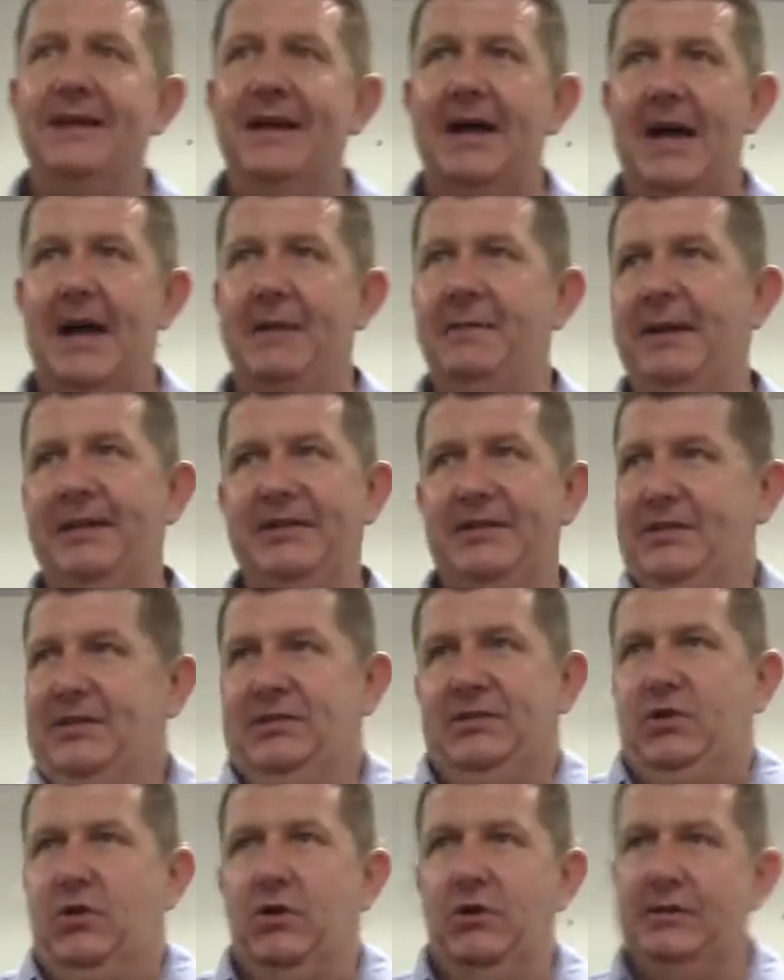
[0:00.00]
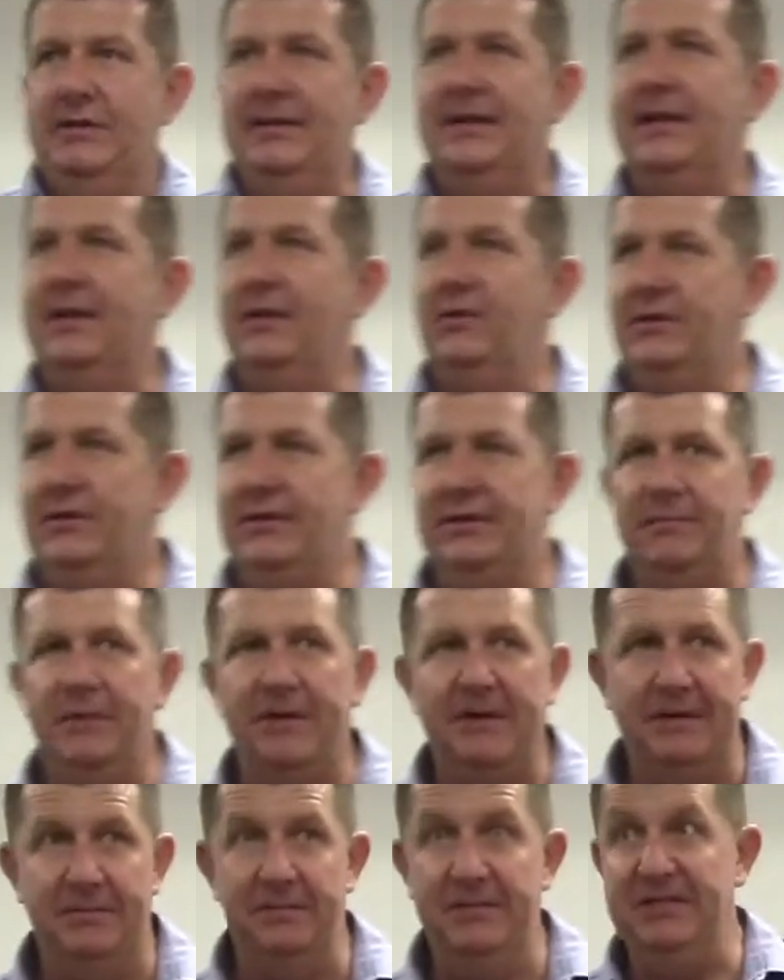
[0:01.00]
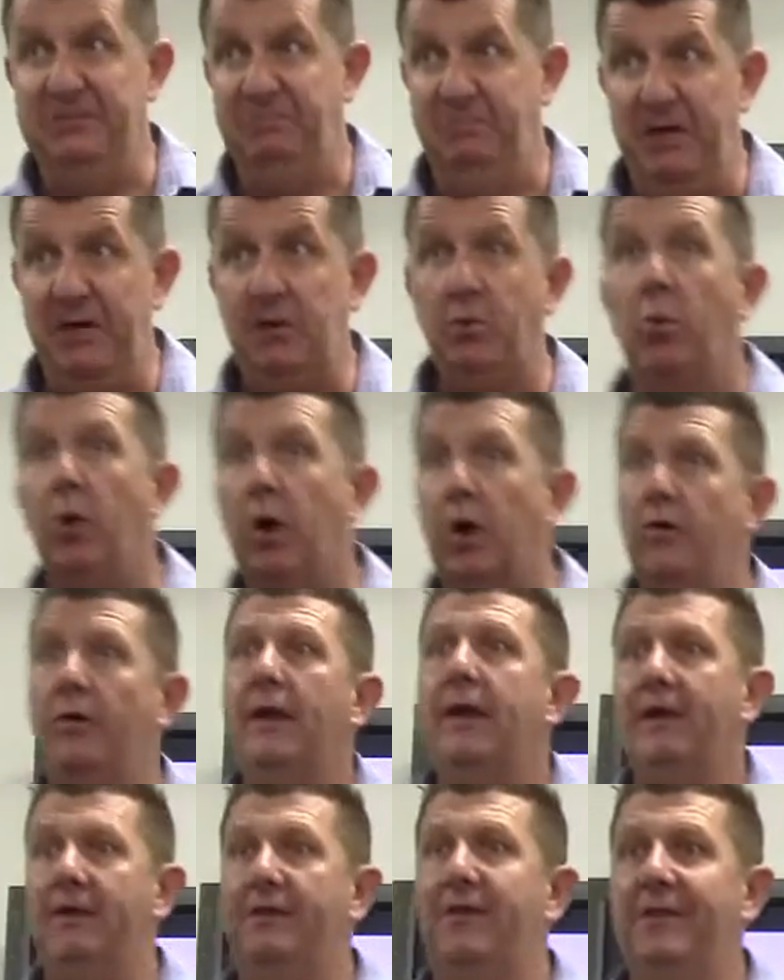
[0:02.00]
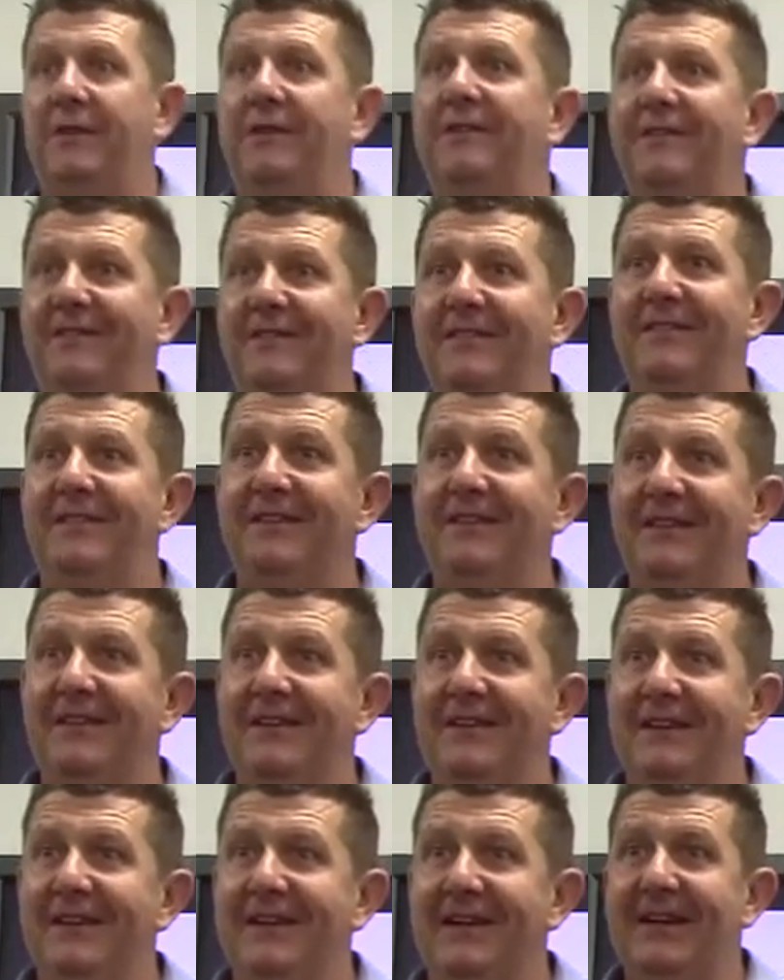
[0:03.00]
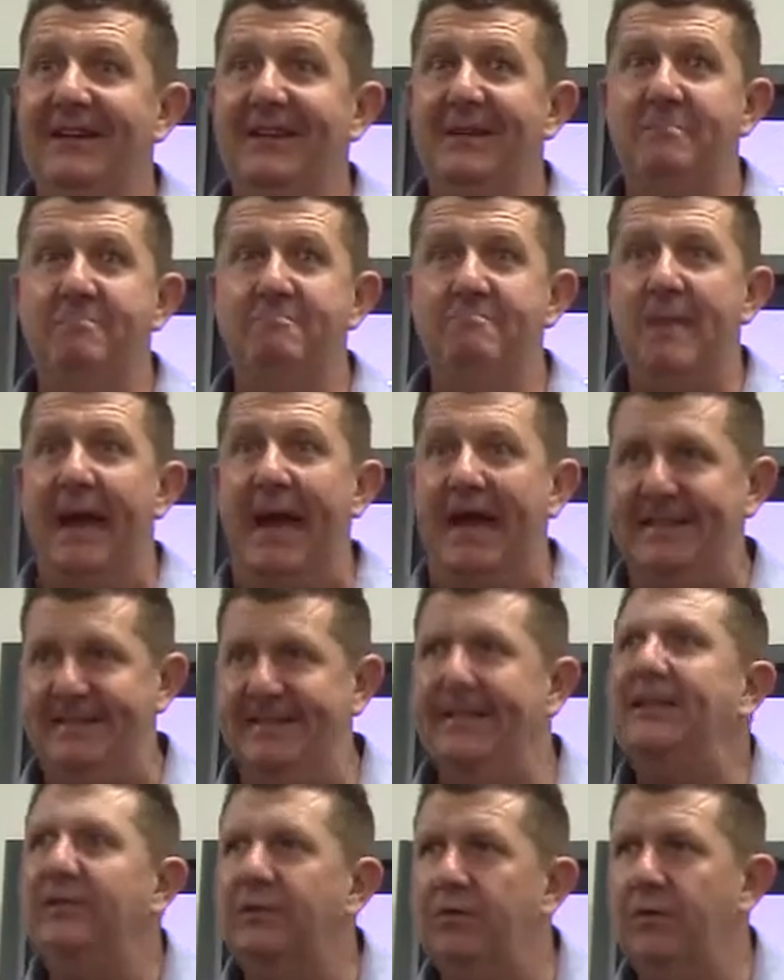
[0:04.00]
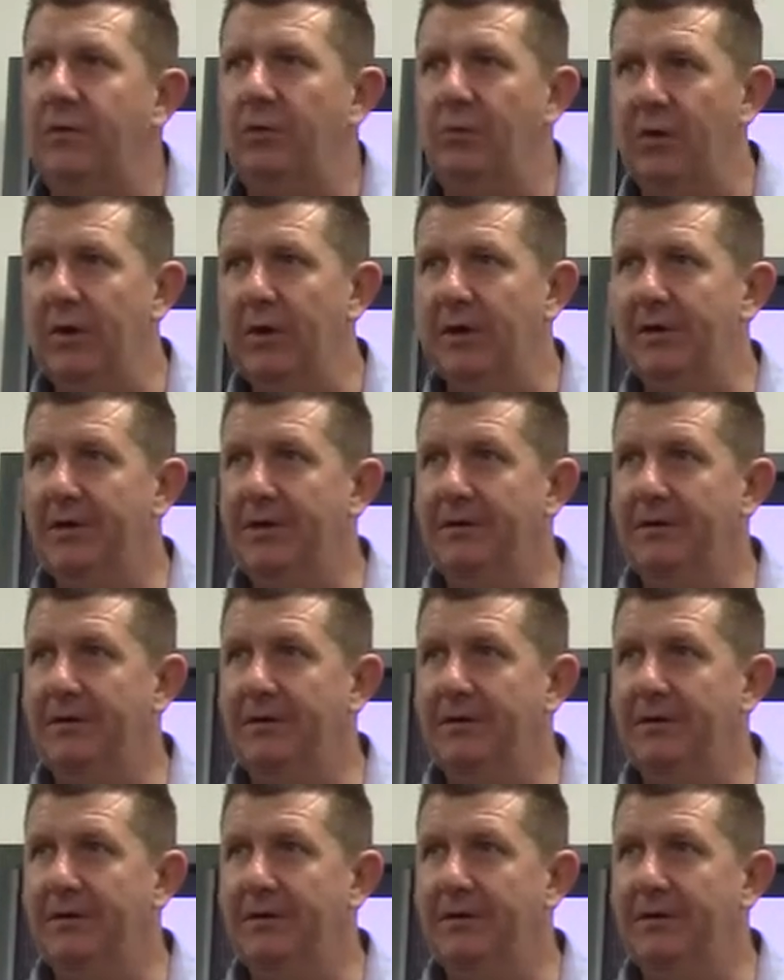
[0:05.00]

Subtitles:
It's just constantly, you just become this big warrior, in the bad sense of the word.